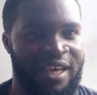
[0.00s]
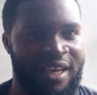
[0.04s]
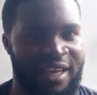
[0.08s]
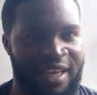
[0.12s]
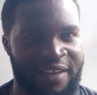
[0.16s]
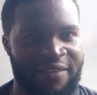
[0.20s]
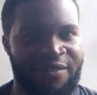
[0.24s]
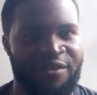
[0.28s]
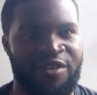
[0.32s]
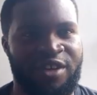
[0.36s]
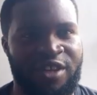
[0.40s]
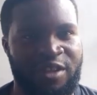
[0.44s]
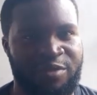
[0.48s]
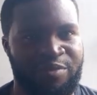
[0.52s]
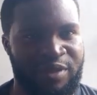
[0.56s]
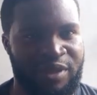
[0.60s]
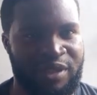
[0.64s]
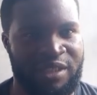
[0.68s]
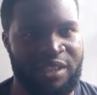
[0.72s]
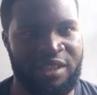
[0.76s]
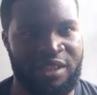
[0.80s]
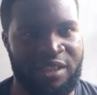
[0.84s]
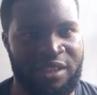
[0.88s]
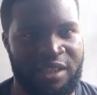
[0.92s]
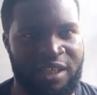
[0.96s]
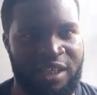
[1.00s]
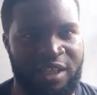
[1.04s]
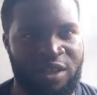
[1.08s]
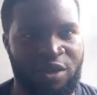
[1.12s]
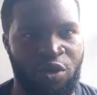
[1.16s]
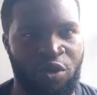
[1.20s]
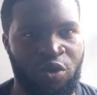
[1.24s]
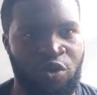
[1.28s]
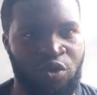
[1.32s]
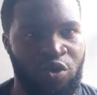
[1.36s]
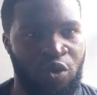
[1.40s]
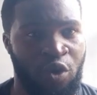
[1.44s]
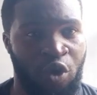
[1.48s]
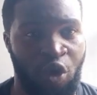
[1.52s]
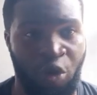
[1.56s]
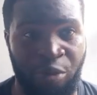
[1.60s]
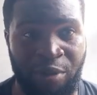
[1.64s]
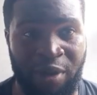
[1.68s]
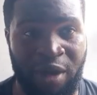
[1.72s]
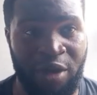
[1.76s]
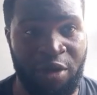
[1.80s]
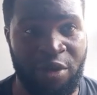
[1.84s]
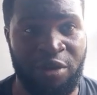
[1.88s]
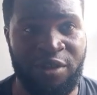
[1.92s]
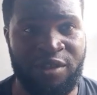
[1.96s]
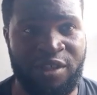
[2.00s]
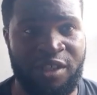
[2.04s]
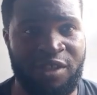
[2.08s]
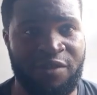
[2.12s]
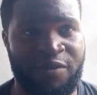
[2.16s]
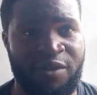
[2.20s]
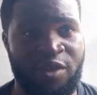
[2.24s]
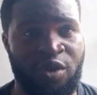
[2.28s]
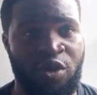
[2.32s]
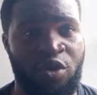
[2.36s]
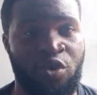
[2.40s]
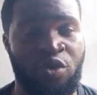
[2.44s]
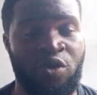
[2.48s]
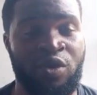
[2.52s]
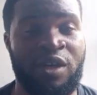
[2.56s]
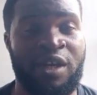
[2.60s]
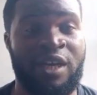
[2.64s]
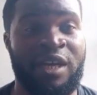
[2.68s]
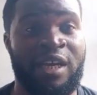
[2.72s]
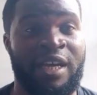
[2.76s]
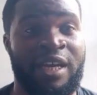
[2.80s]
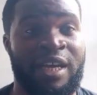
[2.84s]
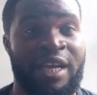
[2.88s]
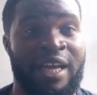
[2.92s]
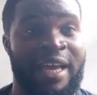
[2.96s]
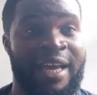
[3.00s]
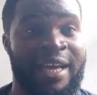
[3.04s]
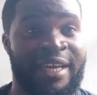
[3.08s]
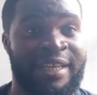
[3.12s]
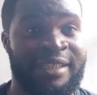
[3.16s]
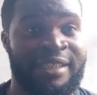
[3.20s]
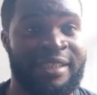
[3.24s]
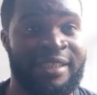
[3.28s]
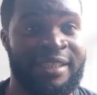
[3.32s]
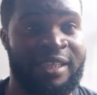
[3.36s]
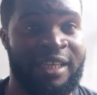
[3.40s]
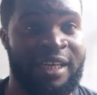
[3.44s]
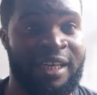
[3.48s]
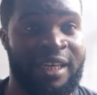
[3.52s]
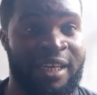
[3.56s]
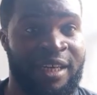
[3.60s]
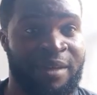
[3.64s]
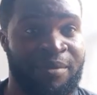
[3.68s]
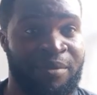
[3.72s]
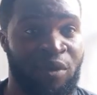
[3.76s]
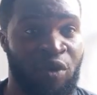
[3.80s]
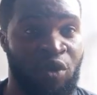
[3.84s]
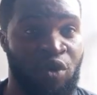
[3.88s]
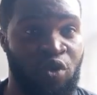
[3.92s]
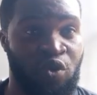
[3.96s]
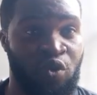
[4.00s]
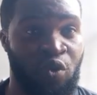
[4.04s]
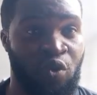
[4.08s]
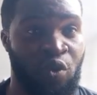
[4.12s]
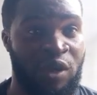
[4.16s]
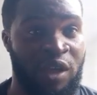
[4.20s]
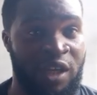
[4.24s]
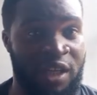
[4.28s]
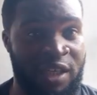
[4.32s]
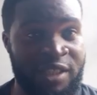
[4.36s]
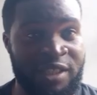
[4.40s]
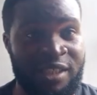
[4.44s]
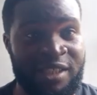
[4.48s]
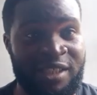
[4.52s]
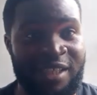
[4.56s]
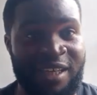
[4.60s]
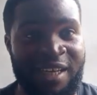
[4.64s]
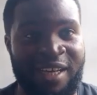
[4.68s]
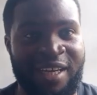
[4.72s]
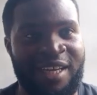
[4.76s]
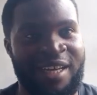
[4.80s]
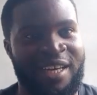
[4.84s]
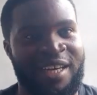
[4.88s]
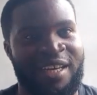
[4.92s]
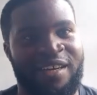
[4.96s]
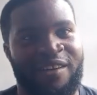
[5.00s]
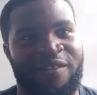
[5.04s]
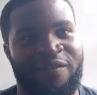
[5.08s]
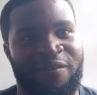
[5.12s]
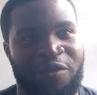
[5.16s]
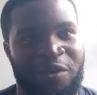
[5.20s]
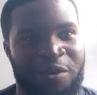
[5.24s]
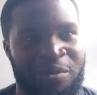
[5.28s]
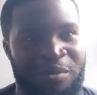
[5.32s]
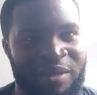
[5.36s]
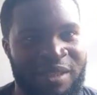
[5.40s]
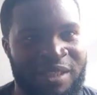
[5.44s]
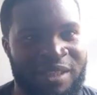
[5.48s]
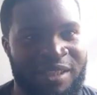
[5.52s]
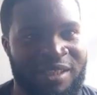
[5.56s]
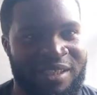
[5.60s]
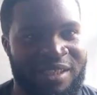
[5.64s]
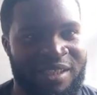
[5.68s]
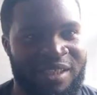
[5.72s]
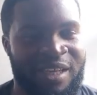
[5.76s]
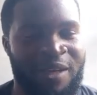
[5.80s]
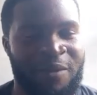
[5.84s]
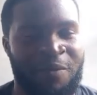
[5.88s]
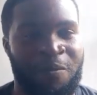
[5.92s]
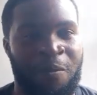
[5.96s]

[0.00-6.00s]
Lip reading: every other person can also come across this video and also learn from it.